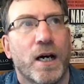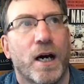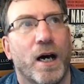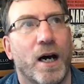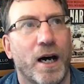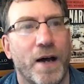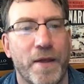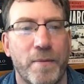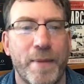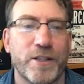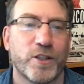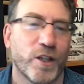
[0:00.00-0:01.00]
And then
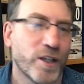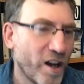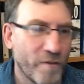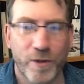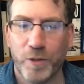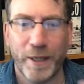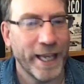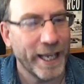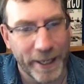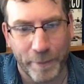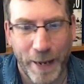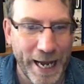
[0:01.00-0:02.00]
Mexican government has been
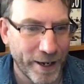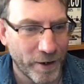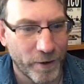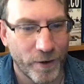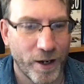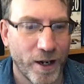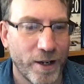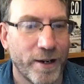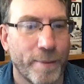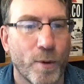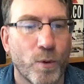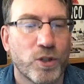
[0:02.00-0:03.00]
hitting back,
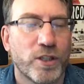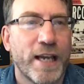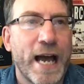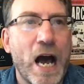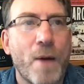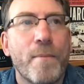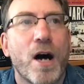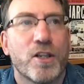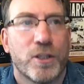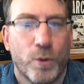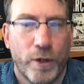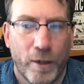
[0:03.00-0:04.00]
but we'll see how much it
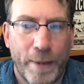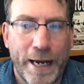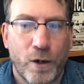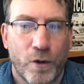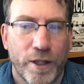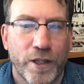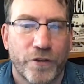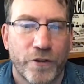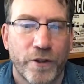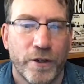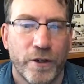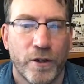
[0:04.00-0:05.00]
will hit back on this
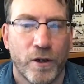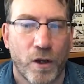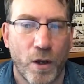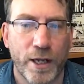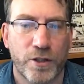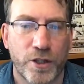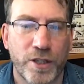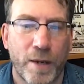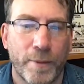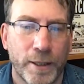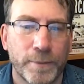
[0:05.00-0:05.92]
going to the summer.